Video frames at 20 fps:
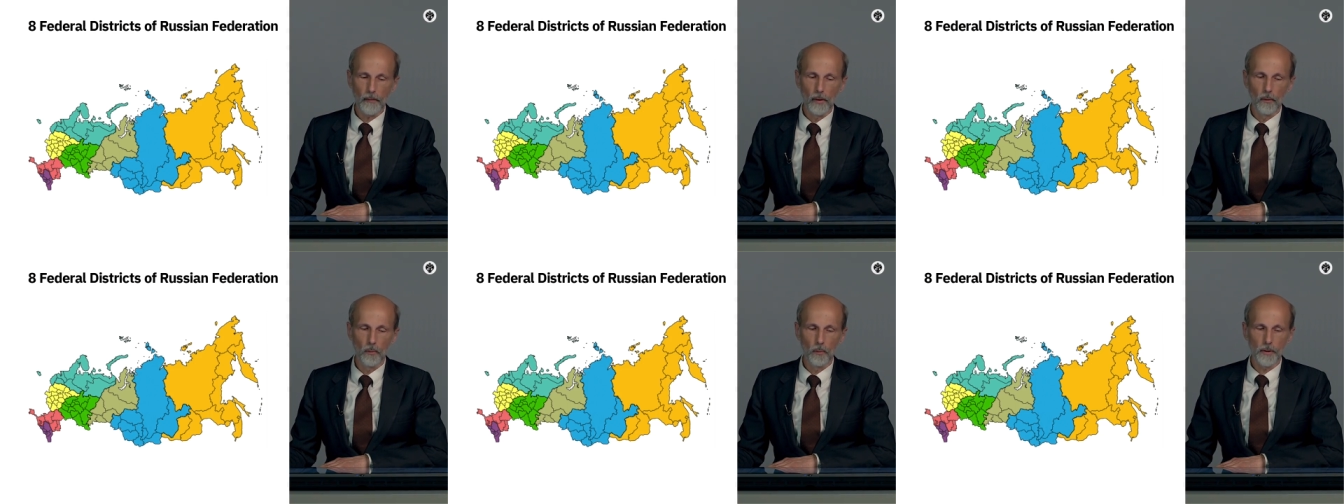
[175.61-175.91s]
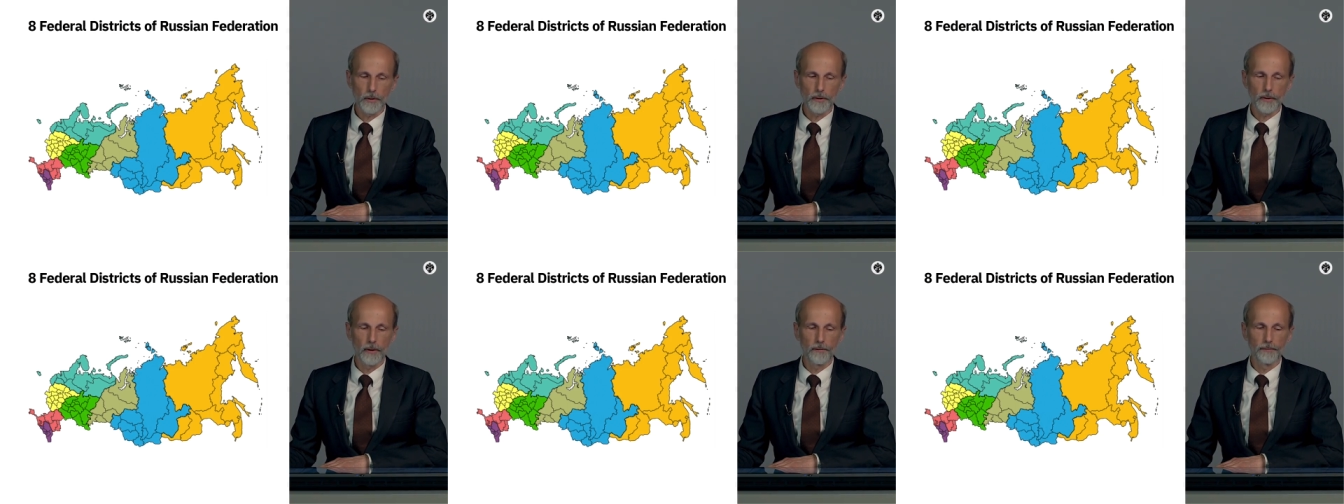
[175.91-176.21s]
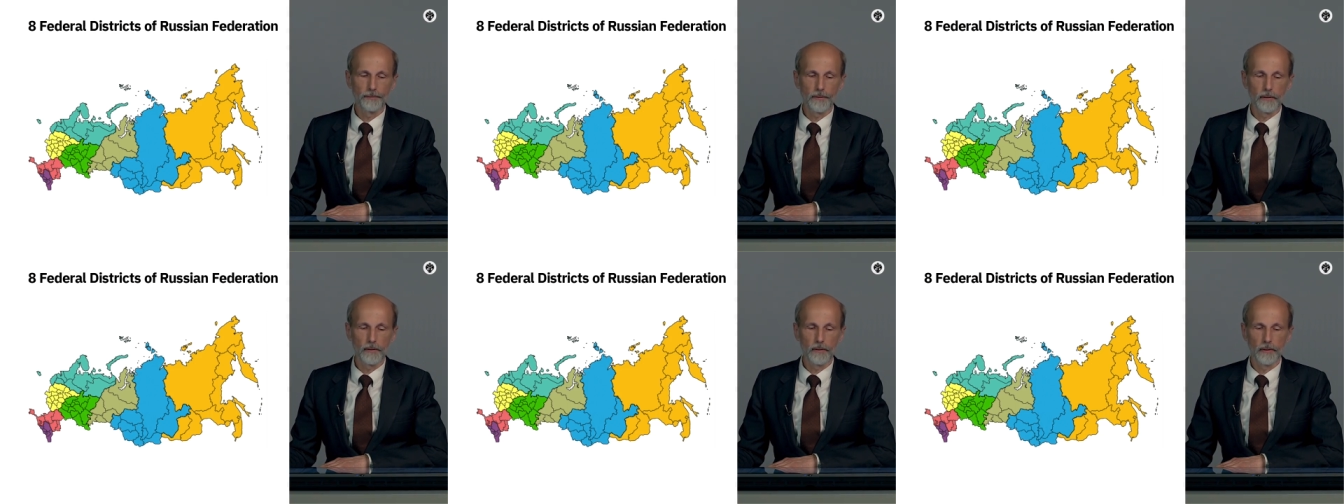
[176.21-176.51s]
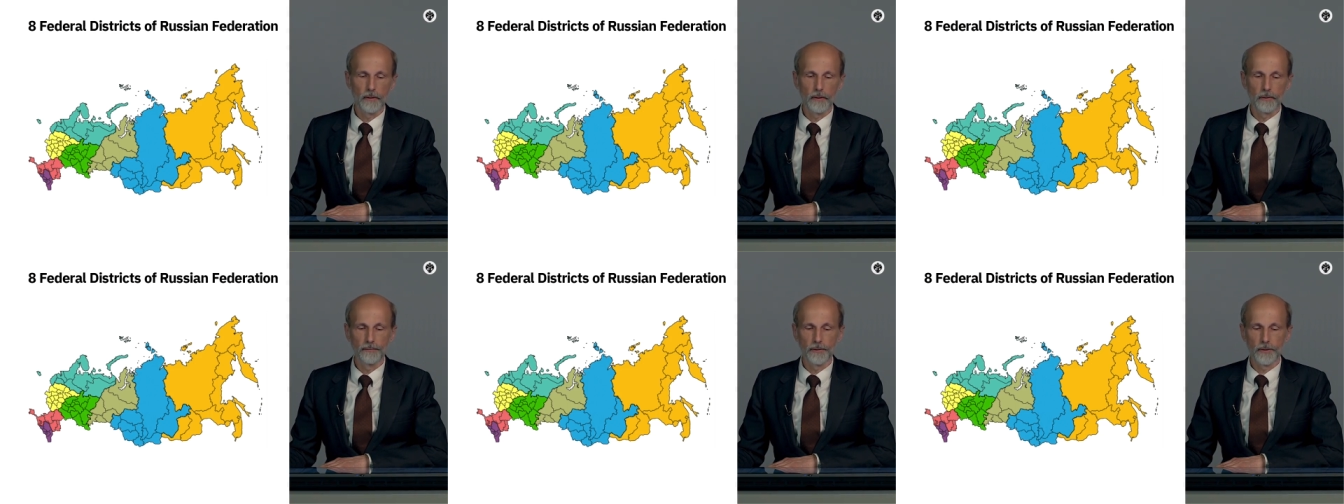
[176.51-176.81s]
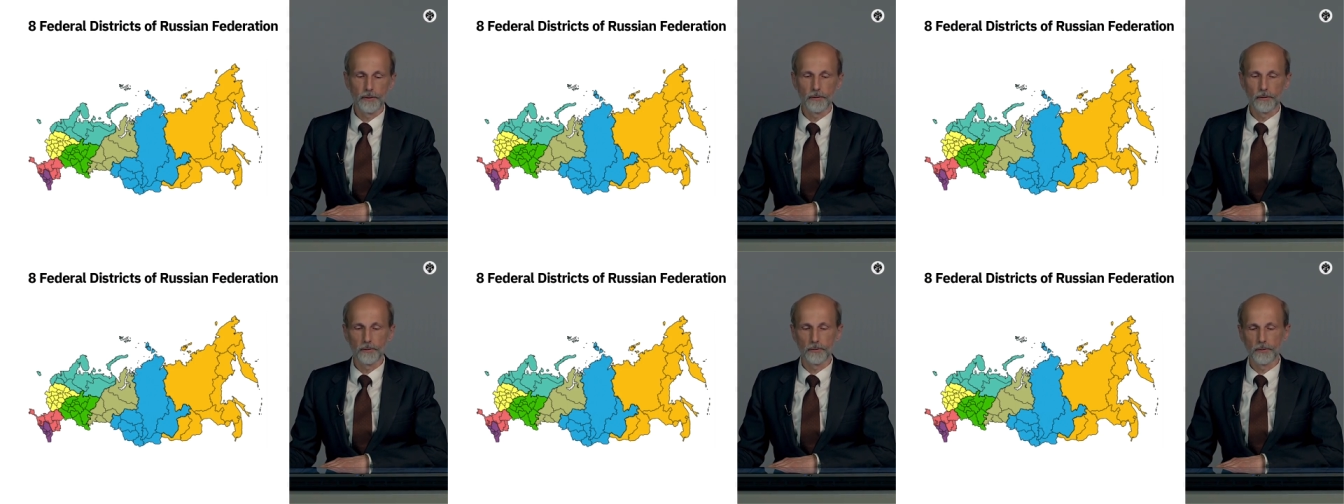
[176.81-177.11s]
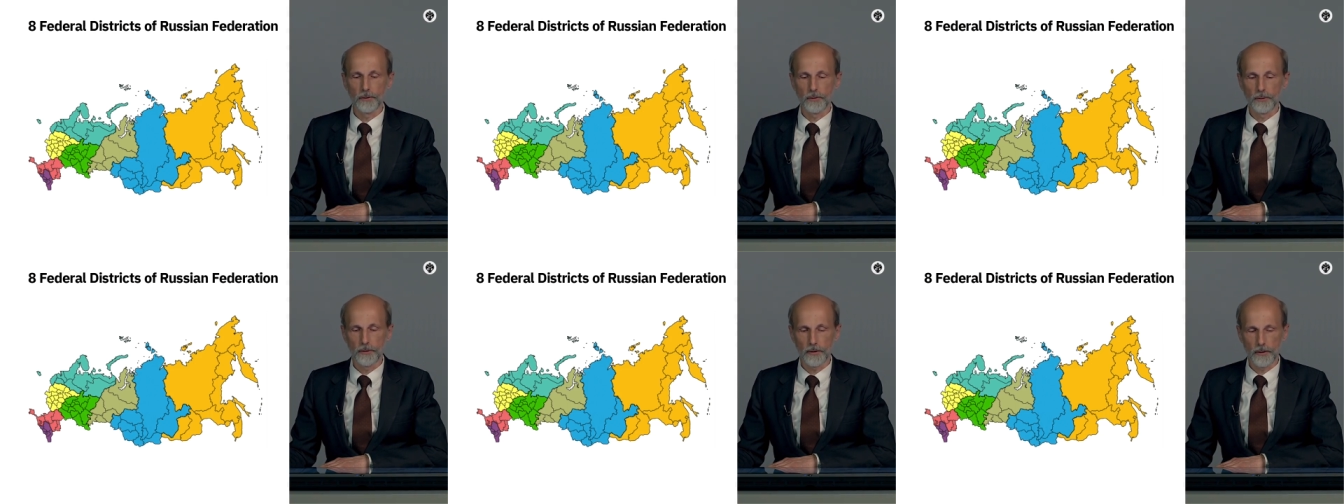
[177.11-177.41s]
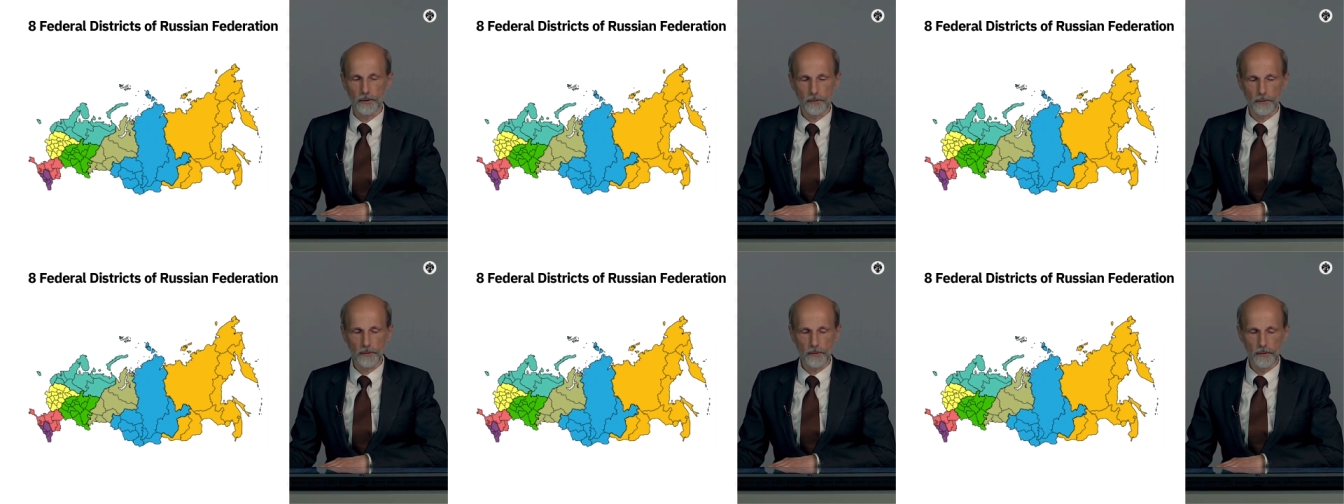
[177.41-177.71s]
What are fe federal
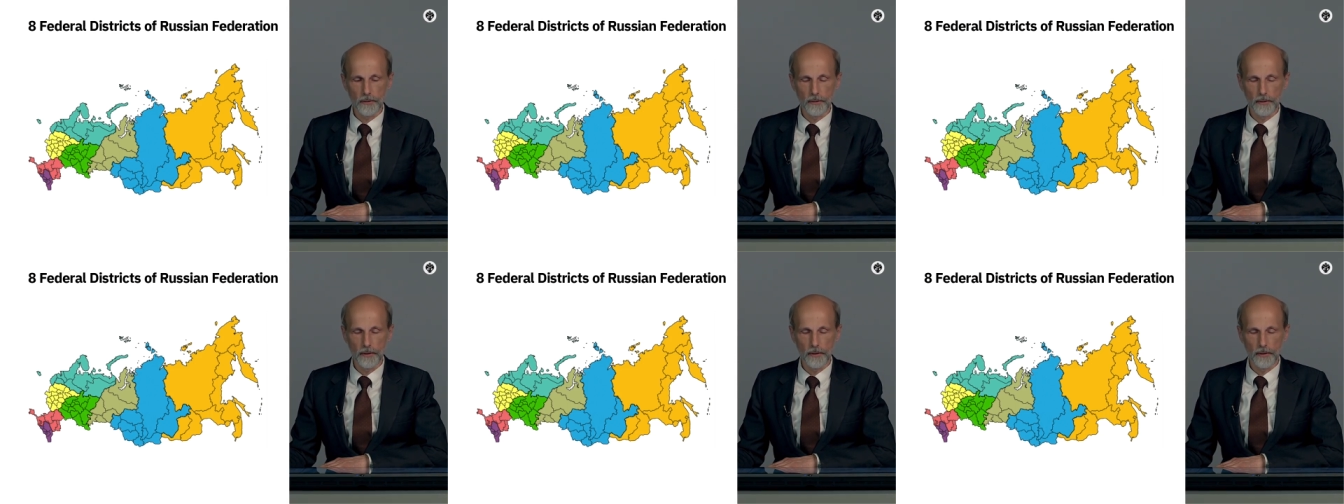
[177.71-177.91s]
districts?